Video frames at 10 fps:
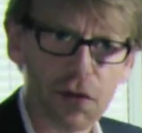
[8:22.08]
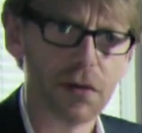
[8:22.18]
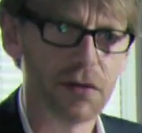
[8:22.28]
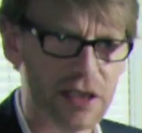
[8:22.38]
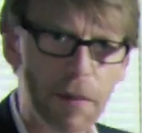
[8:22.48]

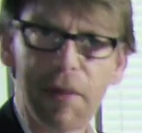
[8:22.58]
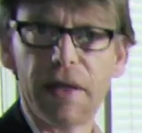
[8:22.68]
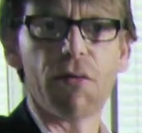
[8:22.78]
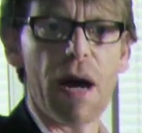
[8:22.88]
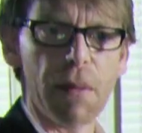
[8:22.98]
to
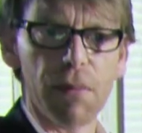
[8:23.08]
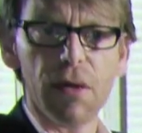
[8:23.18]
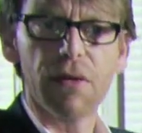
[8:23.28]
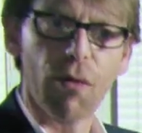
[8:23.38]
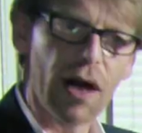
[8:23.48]
simply grab a
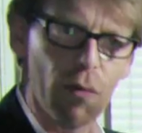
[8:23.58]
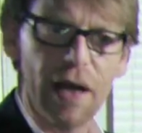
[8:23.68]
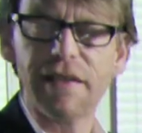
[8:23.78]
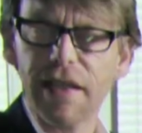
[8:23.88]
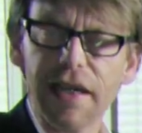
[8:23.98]
book while
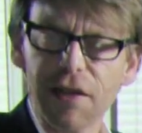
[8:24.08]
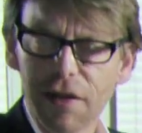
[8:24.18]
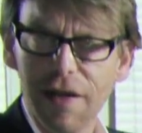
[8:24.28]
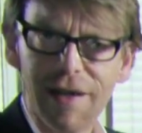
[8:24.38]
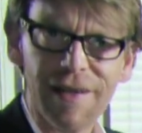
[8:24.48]
waiting in the
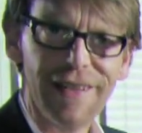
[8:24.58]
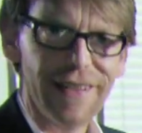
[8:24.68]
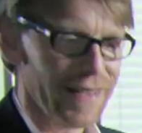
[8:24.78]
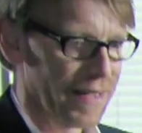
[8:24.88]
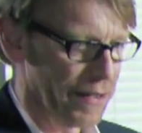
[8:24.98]
car,
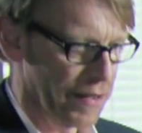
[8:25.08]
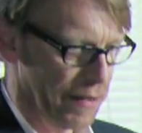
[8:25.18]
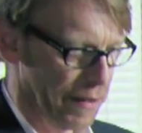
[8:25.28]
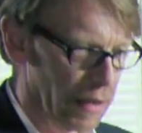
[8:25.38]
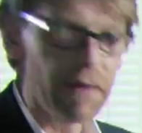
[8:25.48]

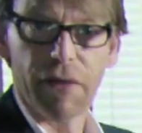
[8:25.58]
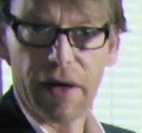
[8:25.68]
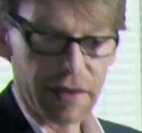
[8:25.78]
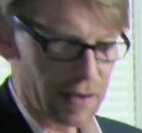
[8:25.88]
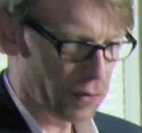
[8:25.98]
if
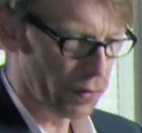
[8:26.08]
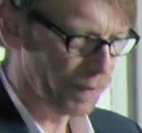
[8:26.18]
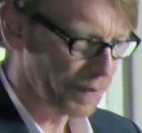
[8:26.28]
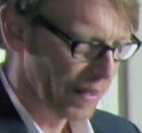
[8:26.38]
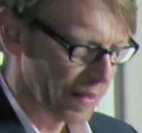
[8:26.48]
I need to.